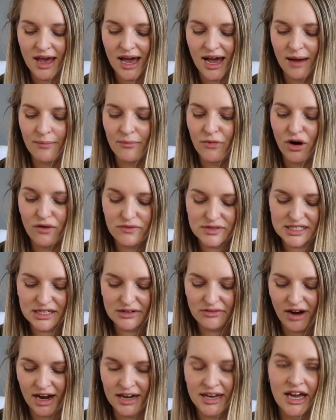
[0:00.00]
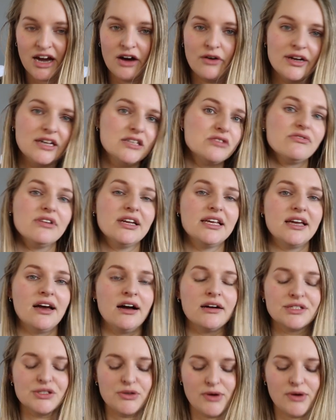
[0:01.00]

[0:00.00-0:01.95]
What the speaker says: Obviously right now he's really young,